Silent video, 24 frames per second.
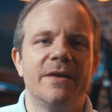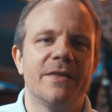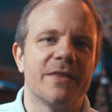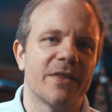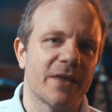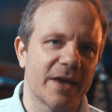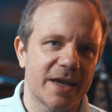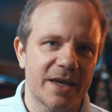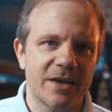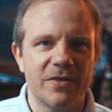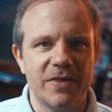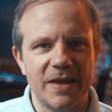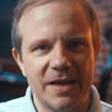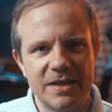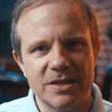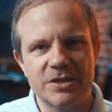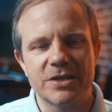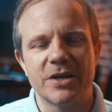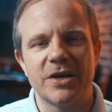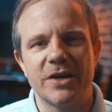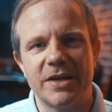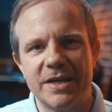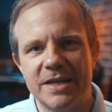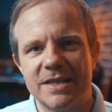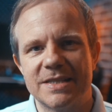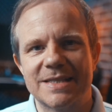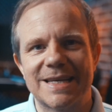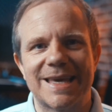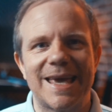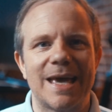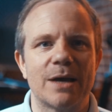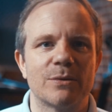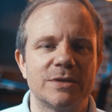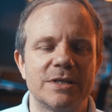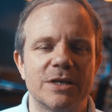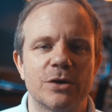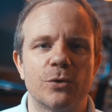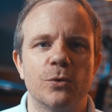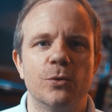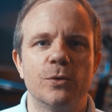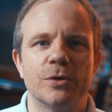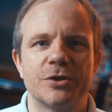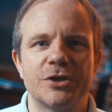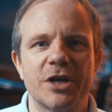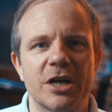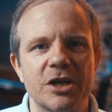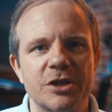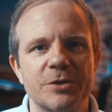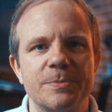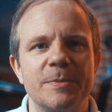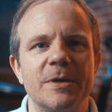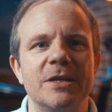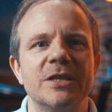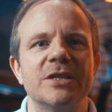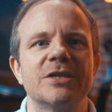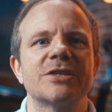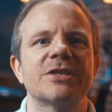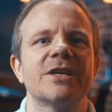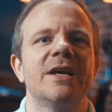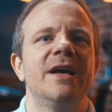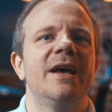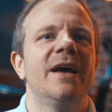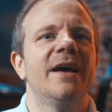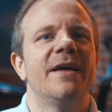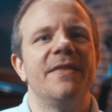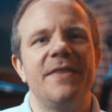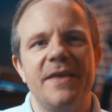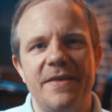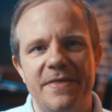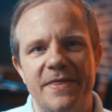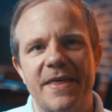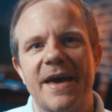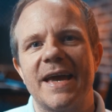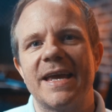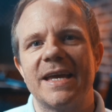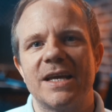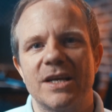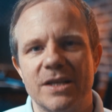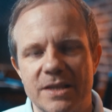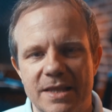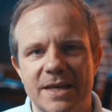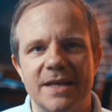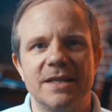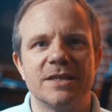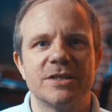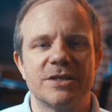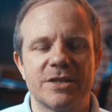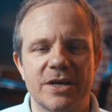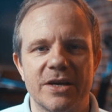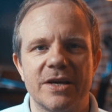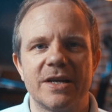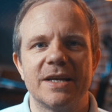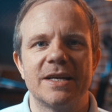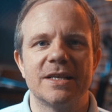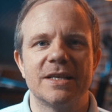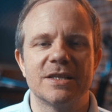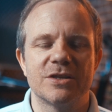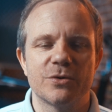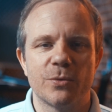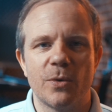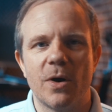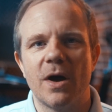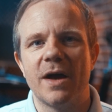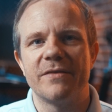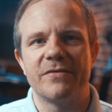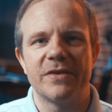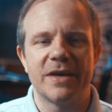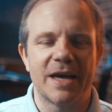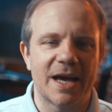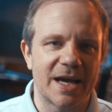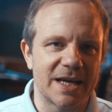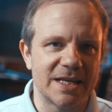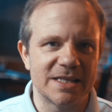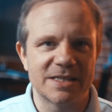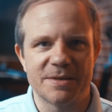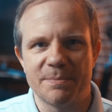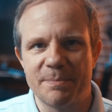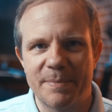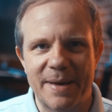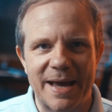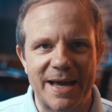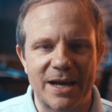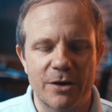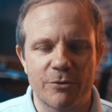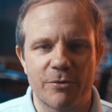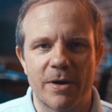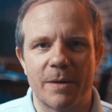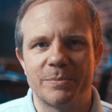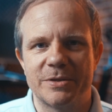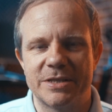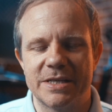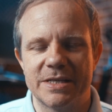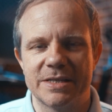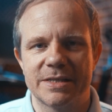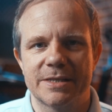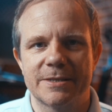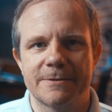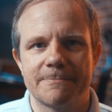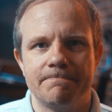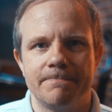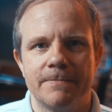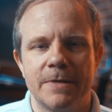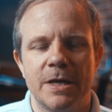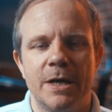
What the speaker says: they can then turn into county court judgments, and then they can then turn into IVAs and bankruptcies.